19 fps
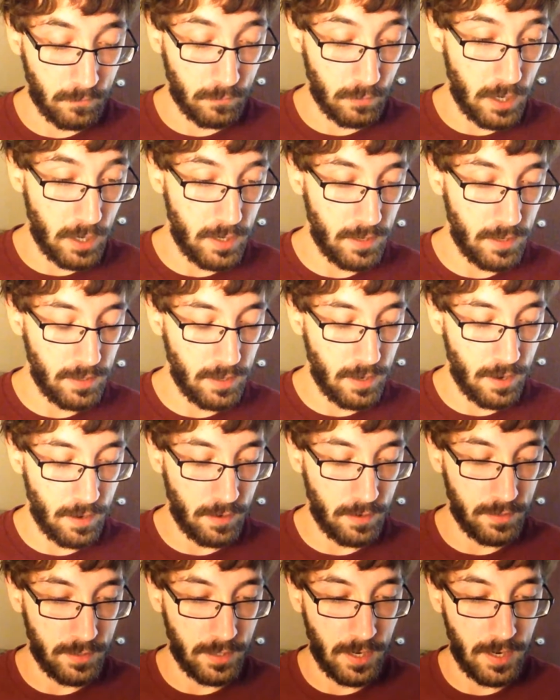Rating
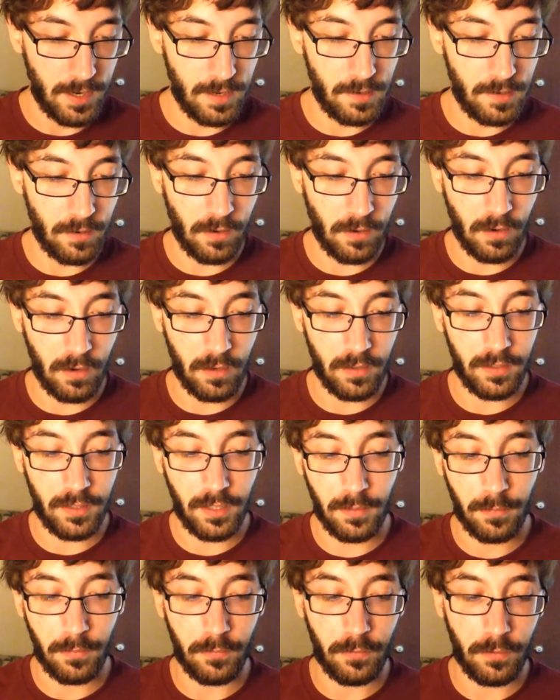out of 10 on
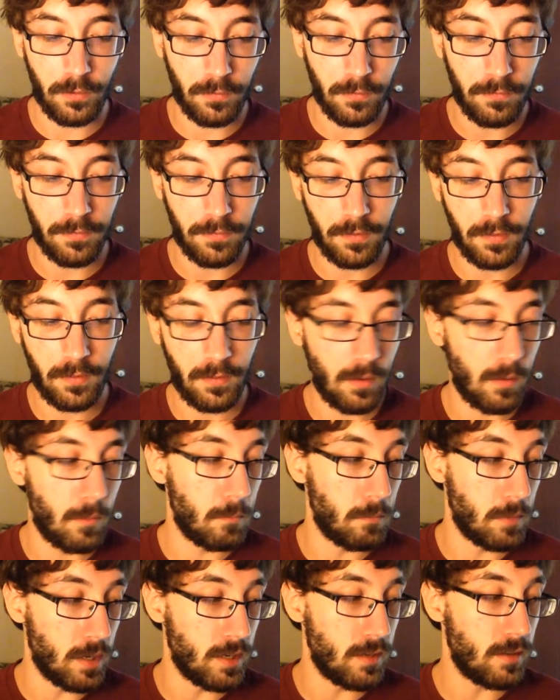Timberwolf
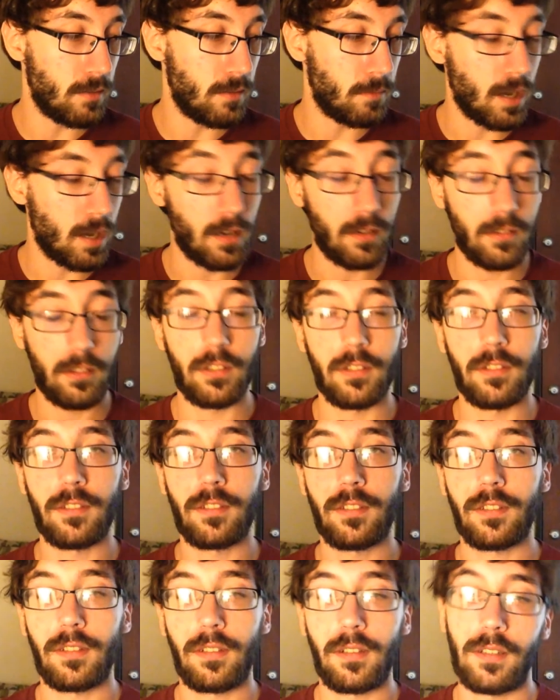mint
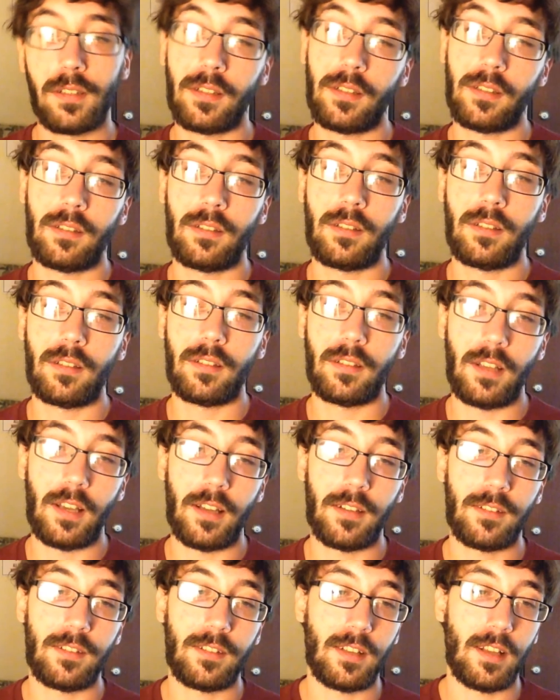pouches
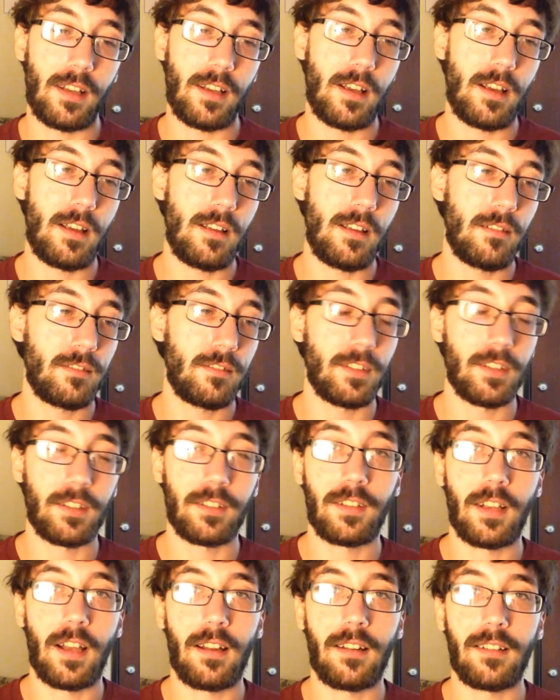gets a
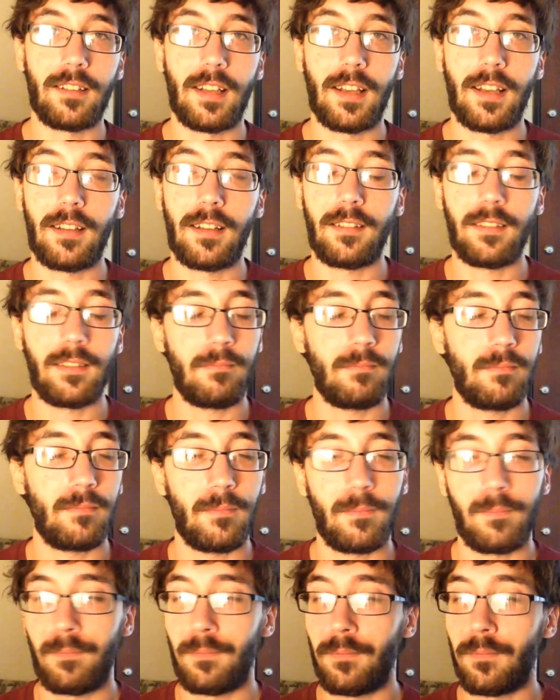6 out of 10.
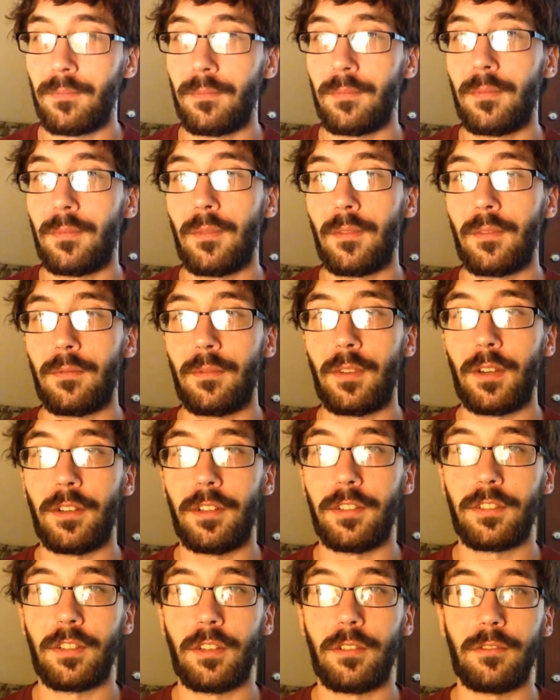
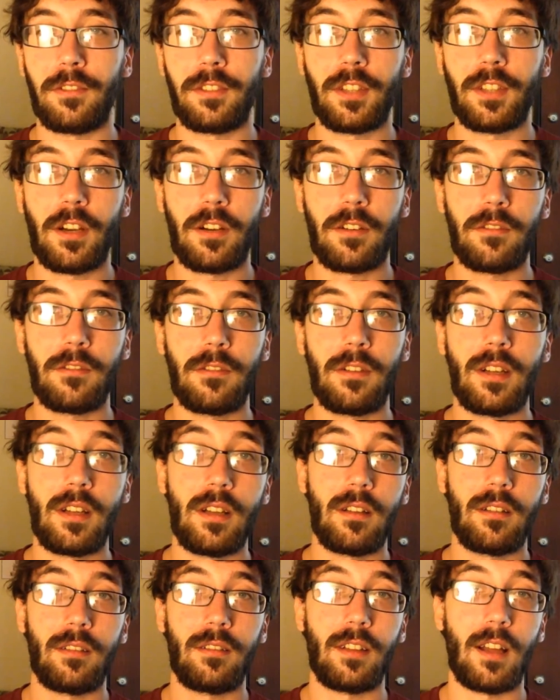Very so-so,
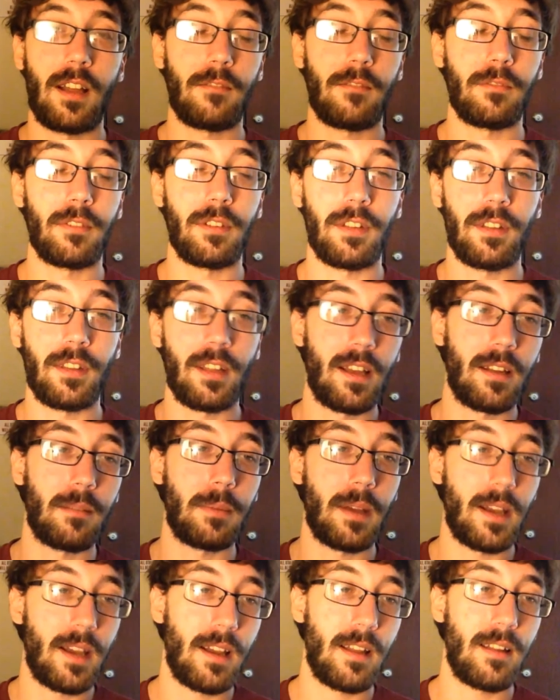not really
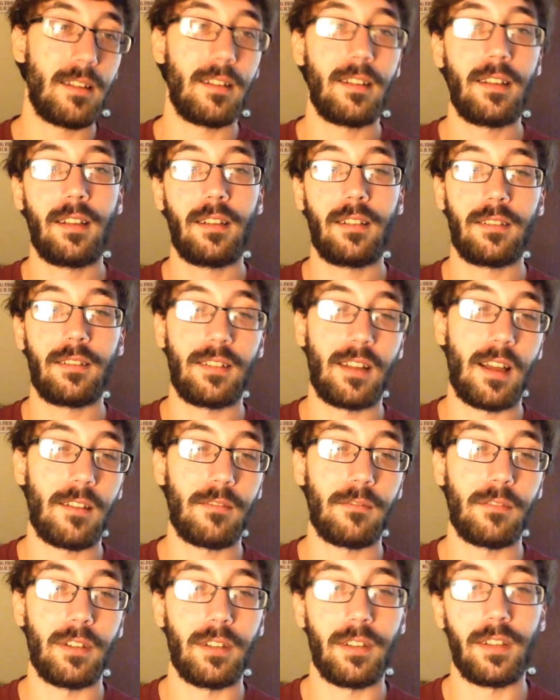that bad.
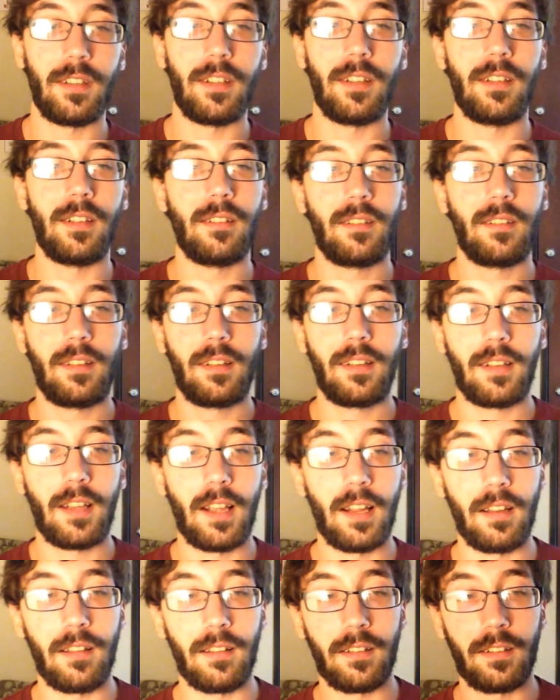Not really
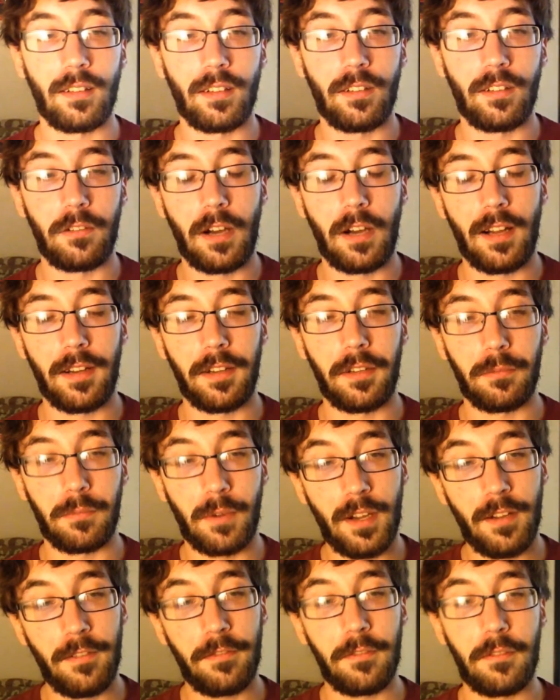anything to go out of your
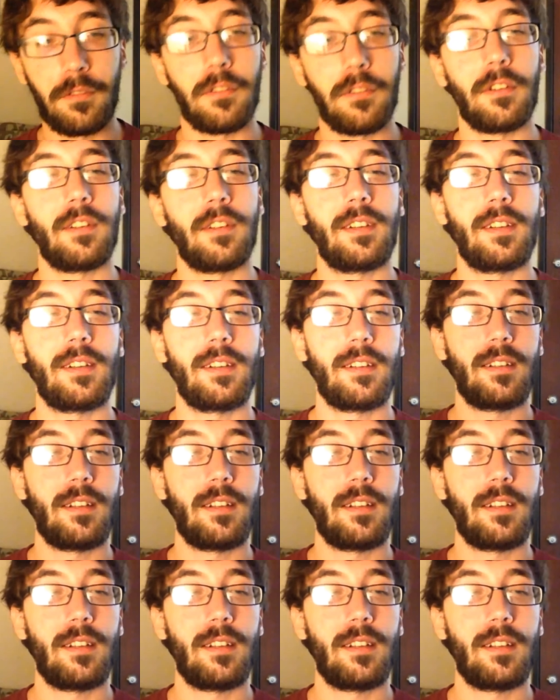way for.